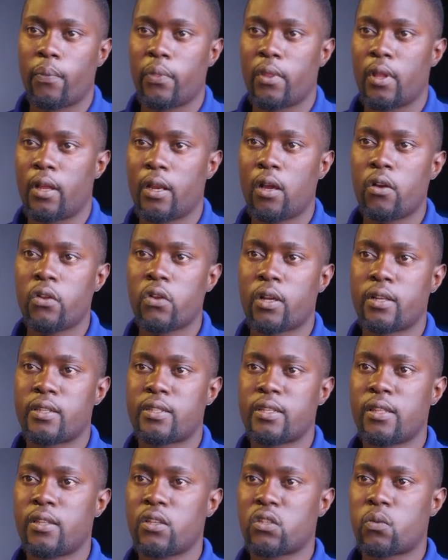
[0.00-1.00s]
And now you can
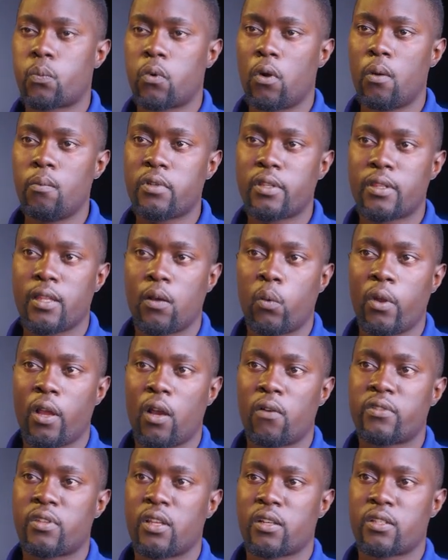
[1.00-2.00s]
see in this prompt that we
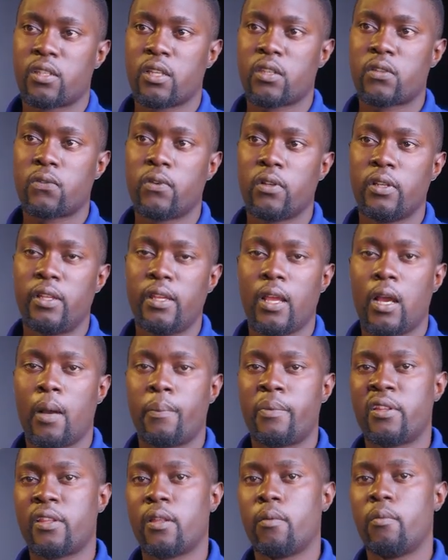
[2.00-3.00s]
have successfully
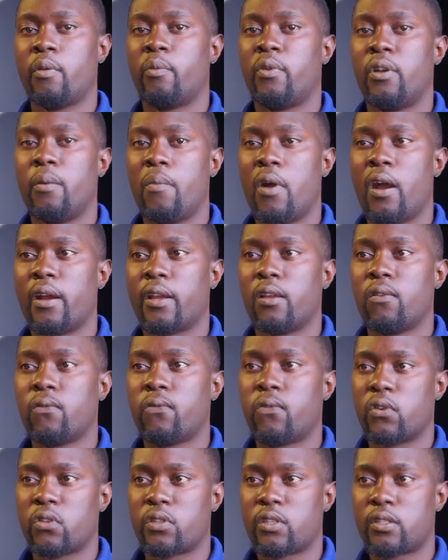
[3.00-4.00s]
updated the memory backing
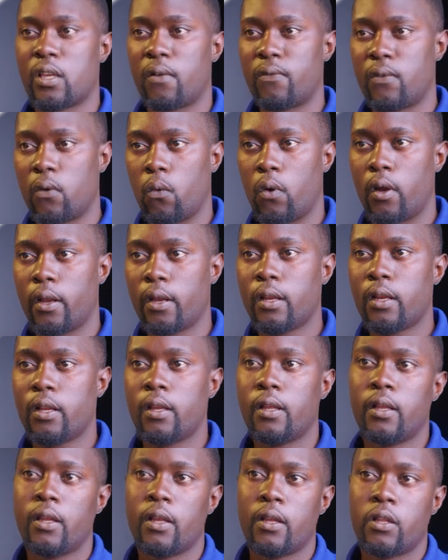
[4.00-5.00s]
for server 1
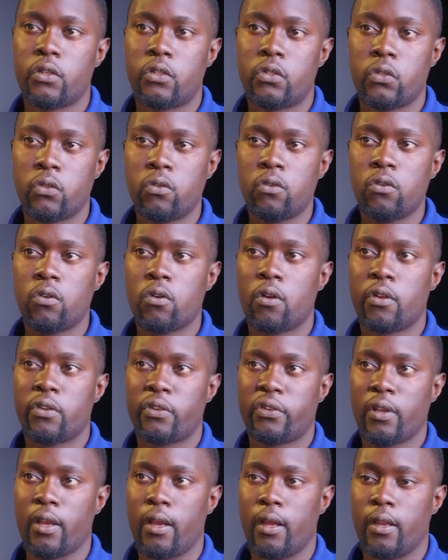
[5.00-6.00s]
to
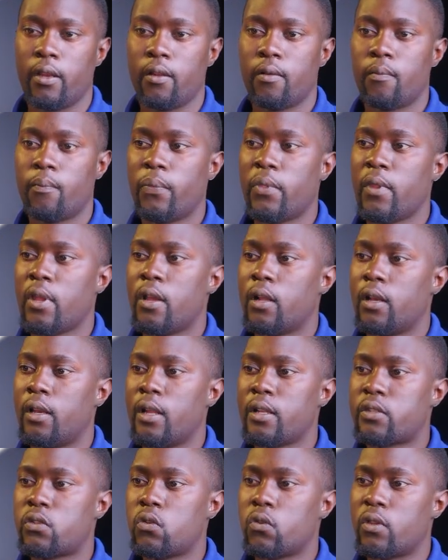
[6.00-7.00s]
shared.
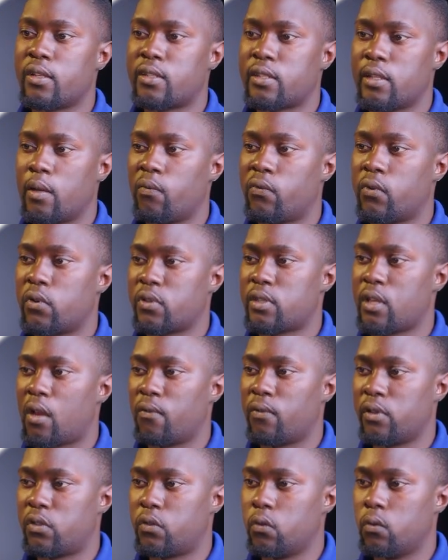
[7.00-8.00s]
Let's do the same for
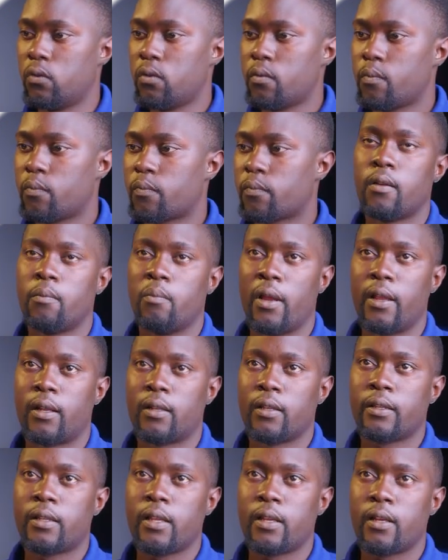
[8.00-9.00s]
server 2 by
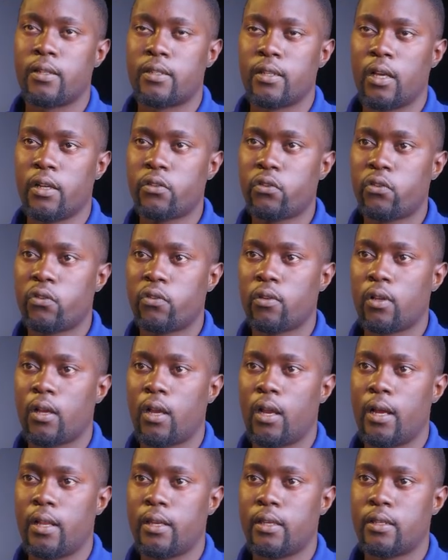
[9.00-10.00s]
clicking attach
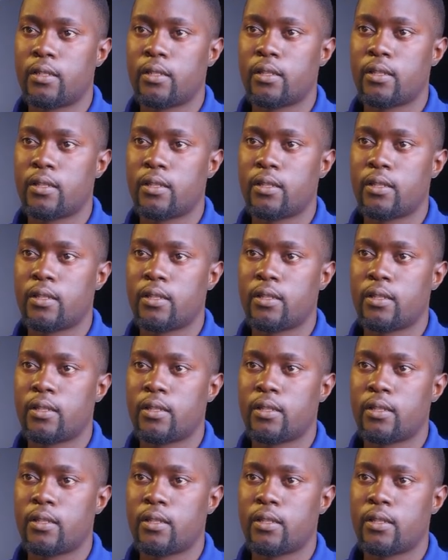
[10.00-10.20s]
and